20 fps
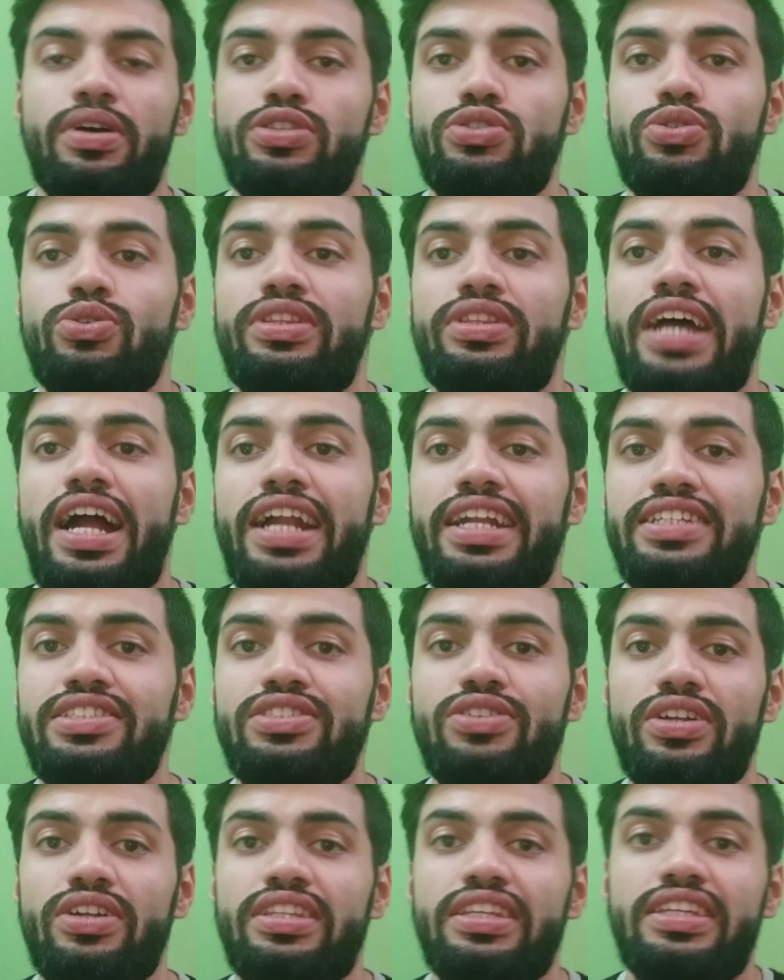So that is
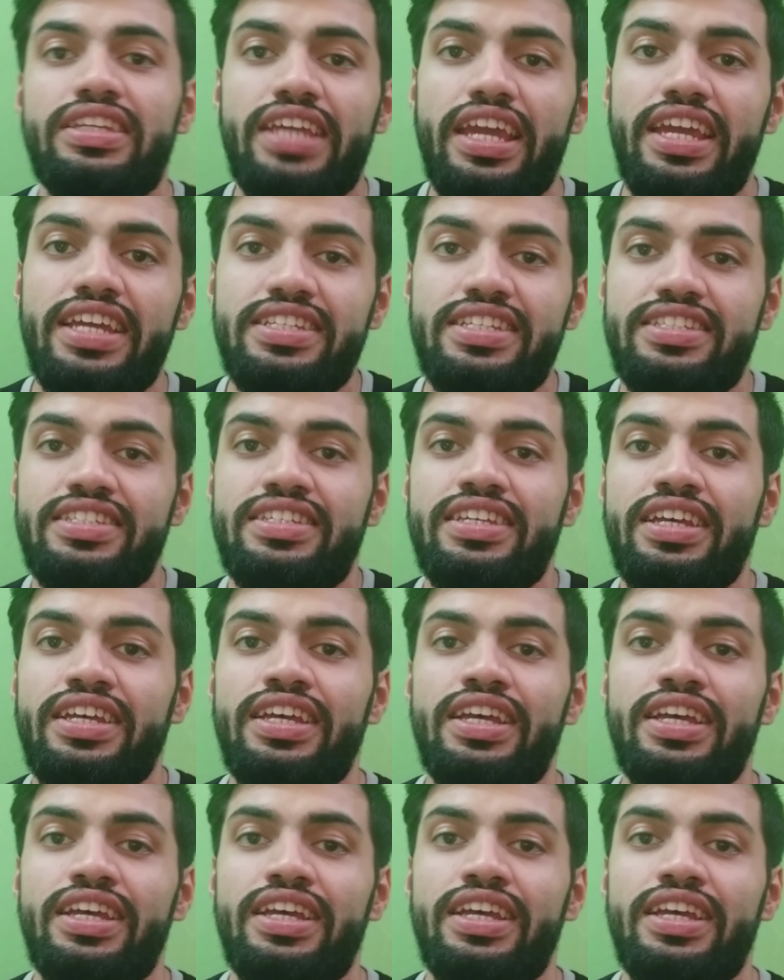not the case.